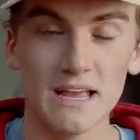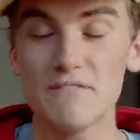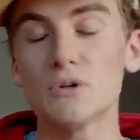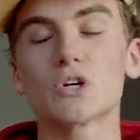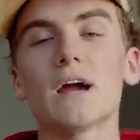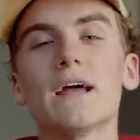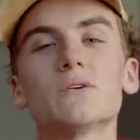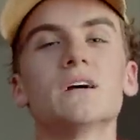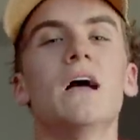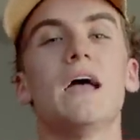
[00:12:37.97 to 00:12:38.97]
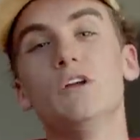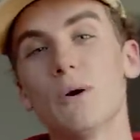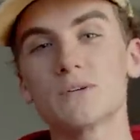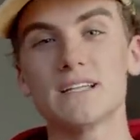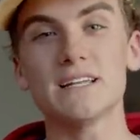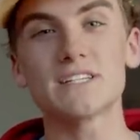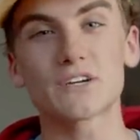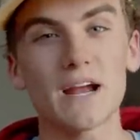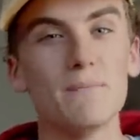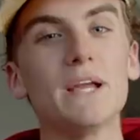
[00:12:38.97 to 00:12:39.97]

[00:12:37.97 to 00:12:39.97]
If you try it out and you post it to Instagram,